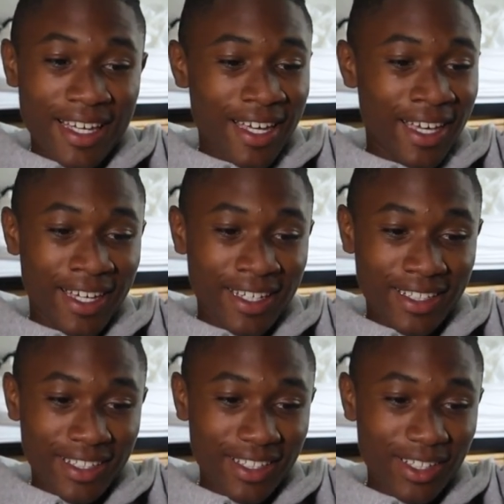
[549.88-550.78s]

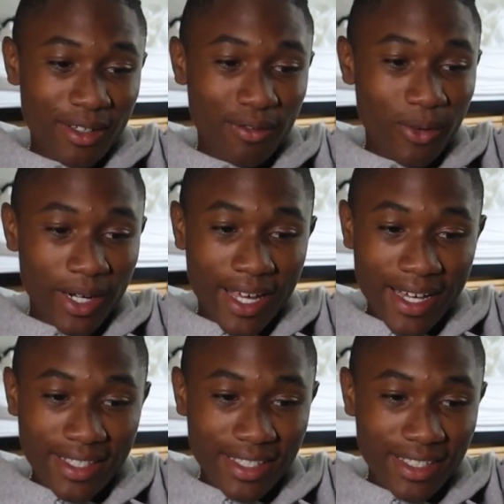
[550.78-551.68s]
And a
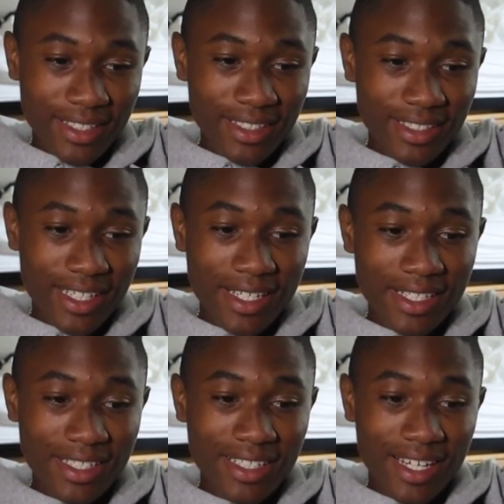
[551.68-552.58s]
forecasting
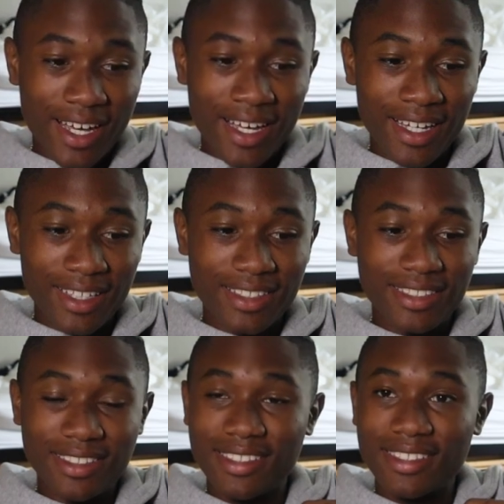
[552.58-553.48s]
session at
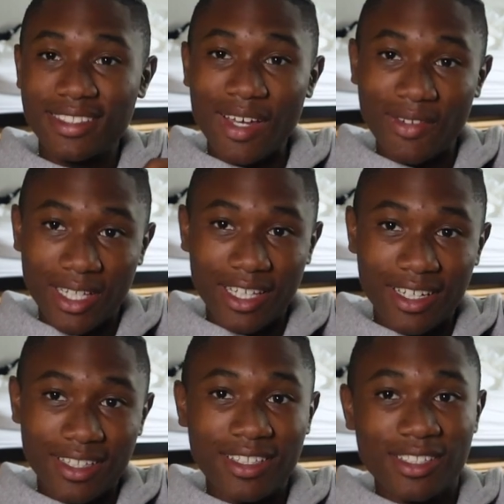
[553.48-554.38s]
7
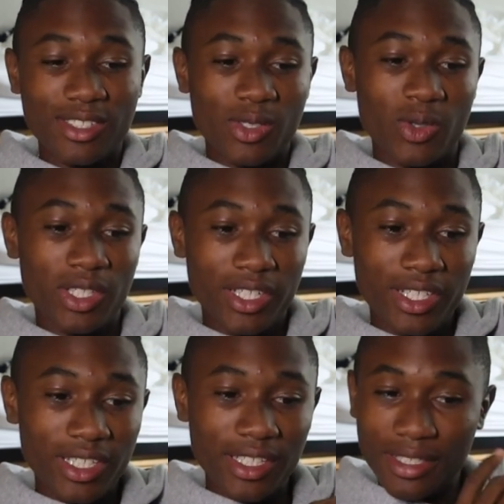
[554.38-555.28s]
o'clock. So
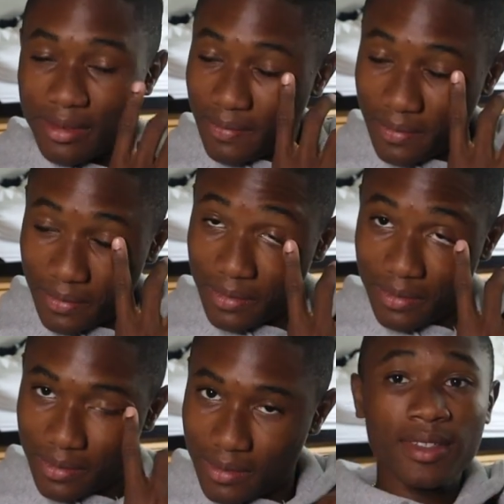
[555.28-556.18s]

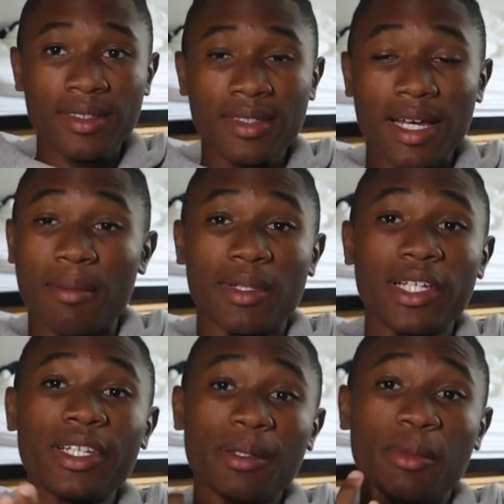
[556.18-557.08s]
I'm
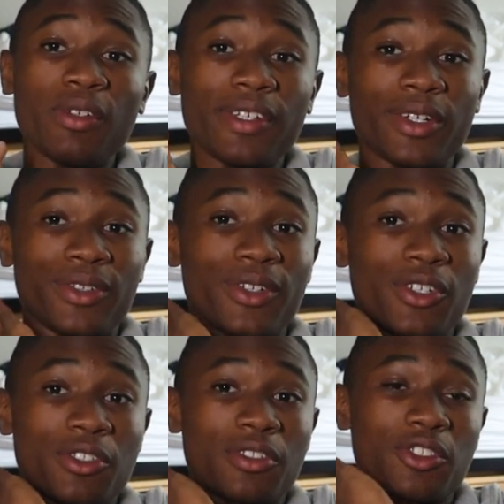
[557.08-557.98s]
moving
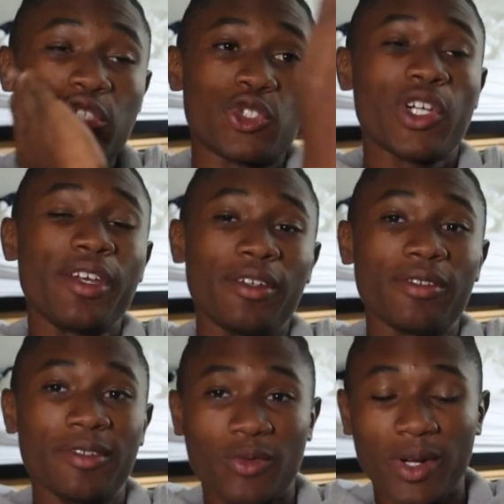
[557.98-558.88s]
straight
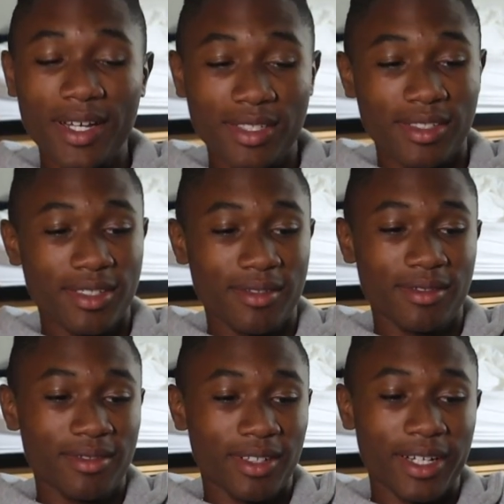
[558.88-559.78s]
and west
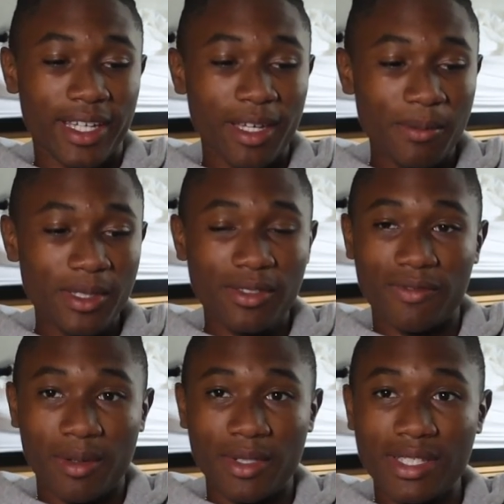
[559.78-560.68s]
on campus
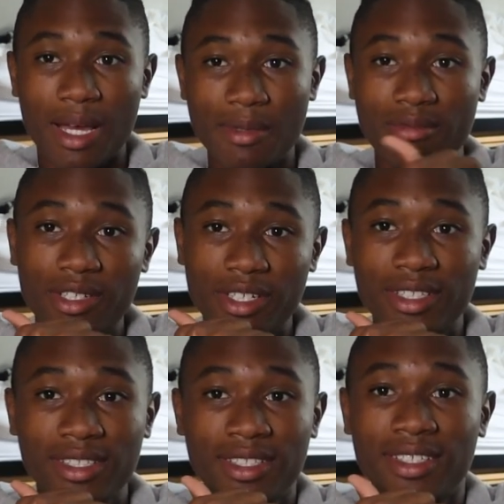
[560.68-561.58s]
from the Thomas
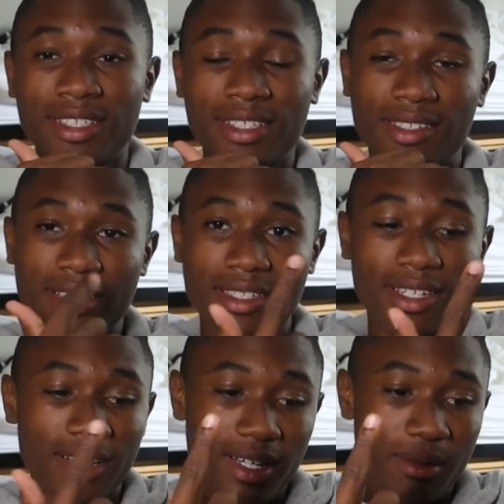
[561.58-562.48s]
Building, then to
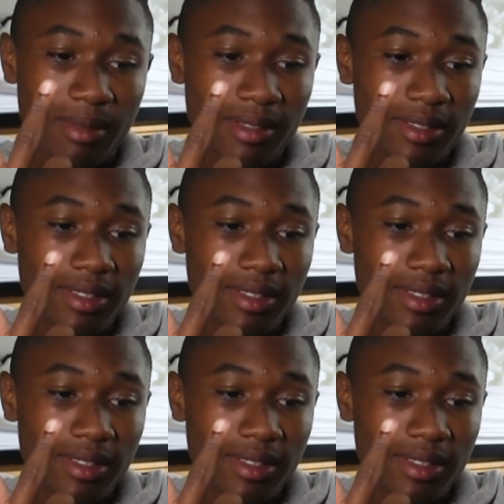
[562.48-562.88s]
the Hub,